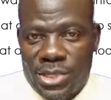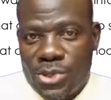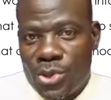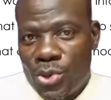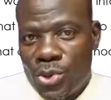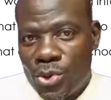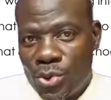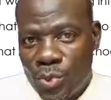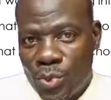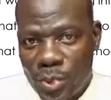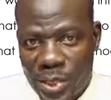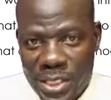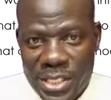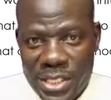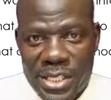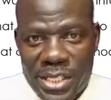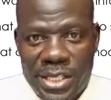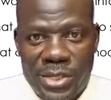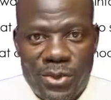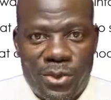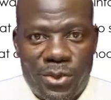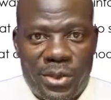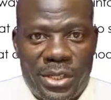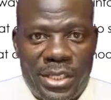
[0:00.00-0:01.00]
So we
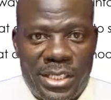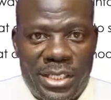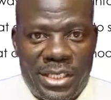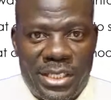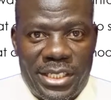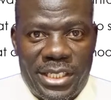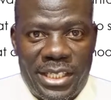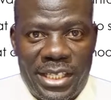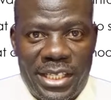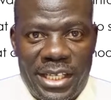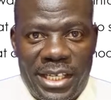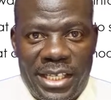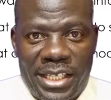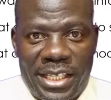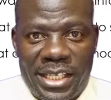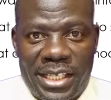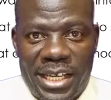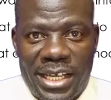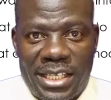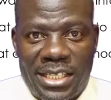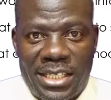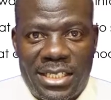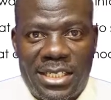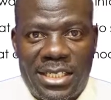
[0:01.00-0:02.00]
see to it here
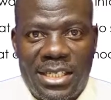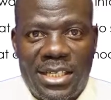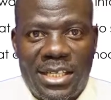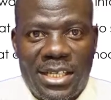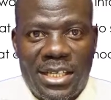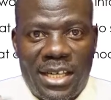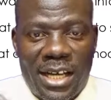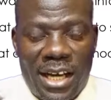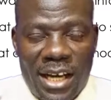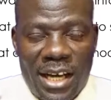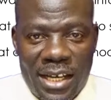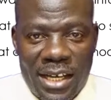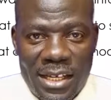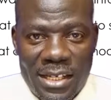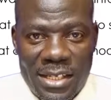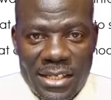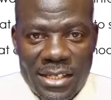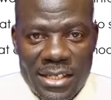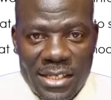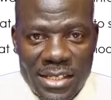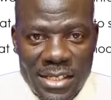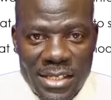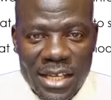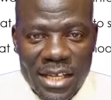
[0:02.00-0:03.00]
that
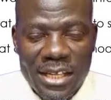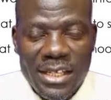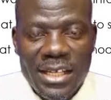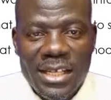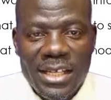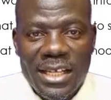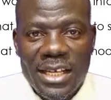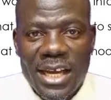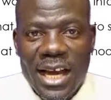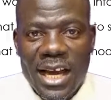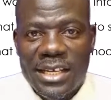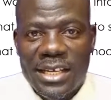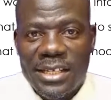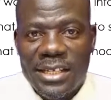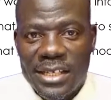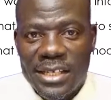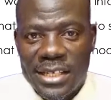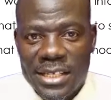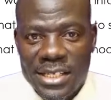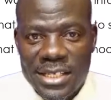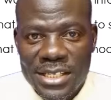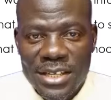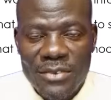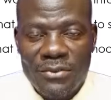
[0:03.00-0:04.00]
sending and
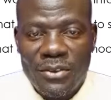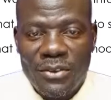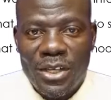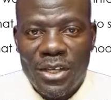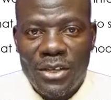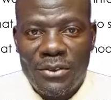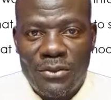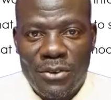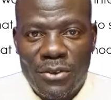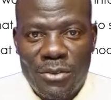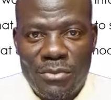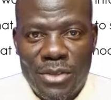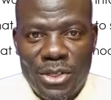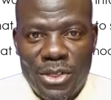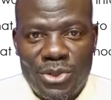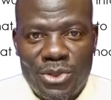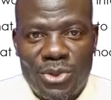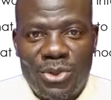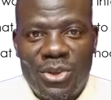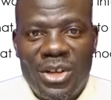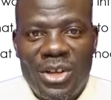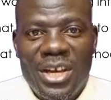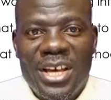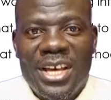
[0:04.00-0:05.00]
receiving
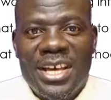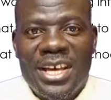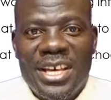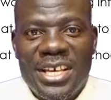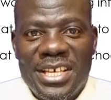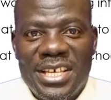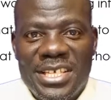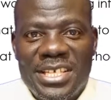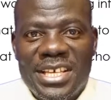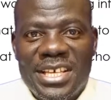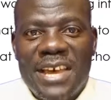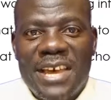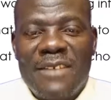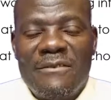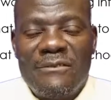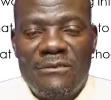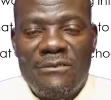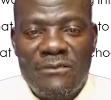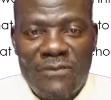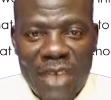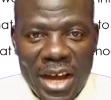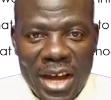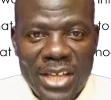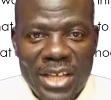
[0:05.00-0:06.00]
information is a
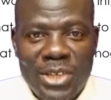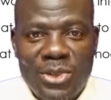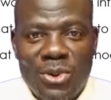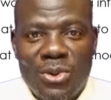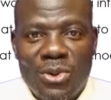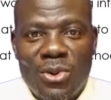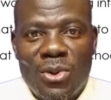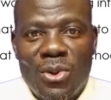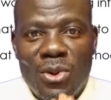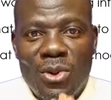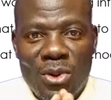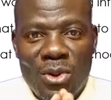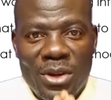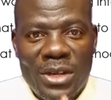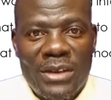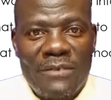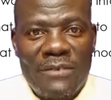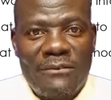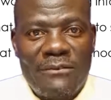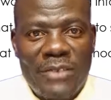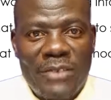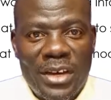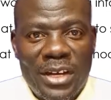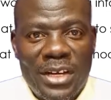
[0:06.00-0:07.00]
vital or
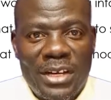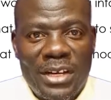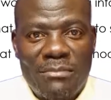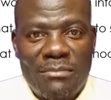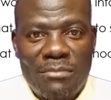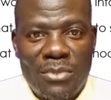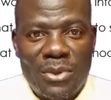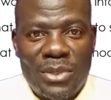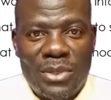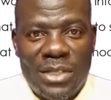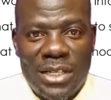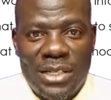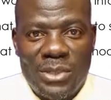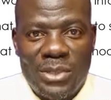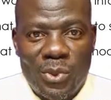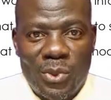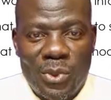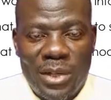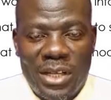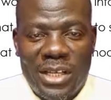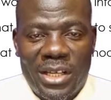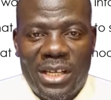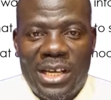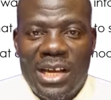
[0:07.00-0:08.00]
a very important
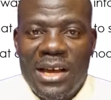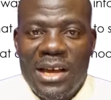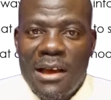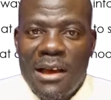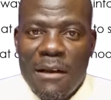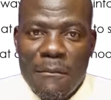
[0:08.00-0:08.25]
way.